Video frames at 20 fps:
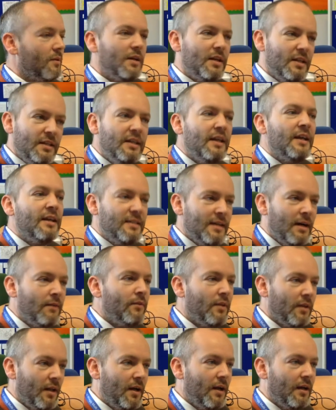A year down
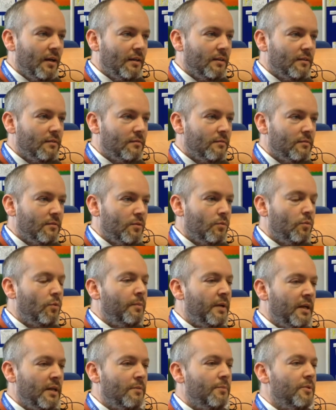the line, we'll
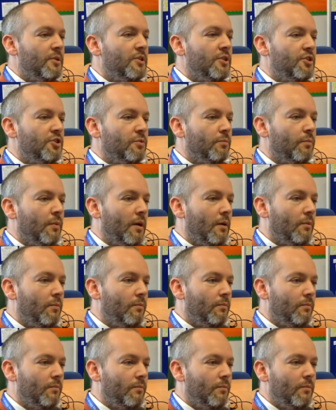be in a position where
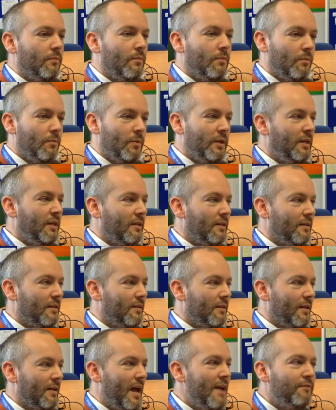we,
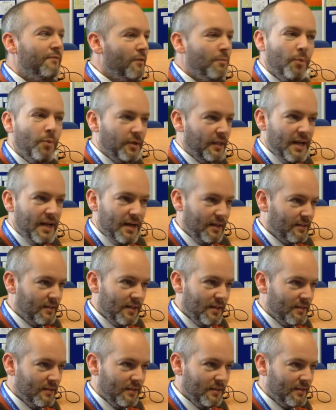everybody
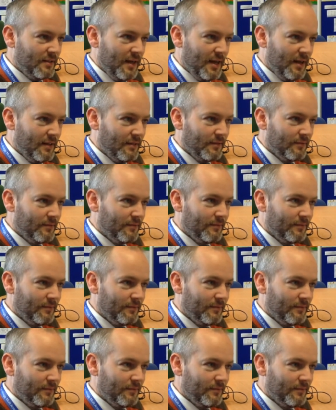accesses TED.